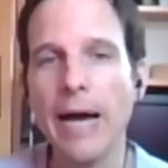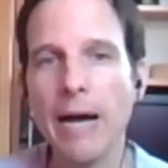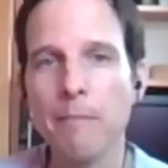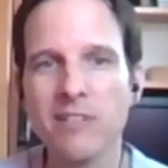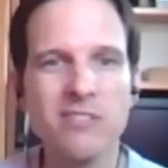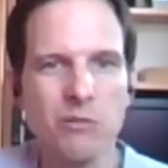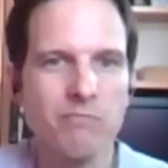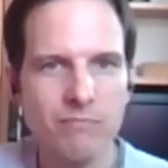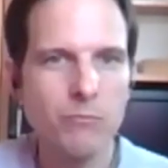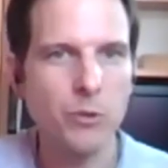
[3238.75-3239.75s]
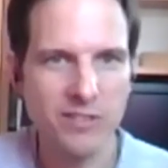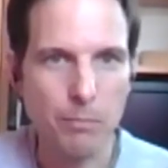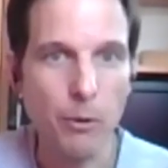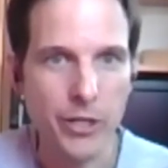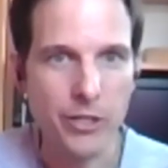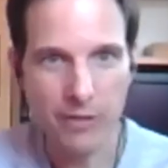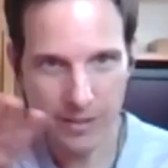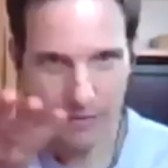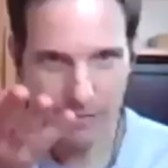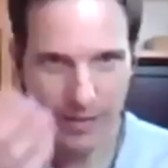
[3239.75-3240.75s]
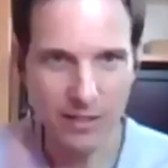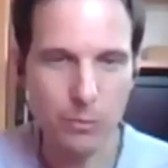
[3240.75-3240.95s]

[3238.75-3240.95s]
Um, so what's the point, right? That's what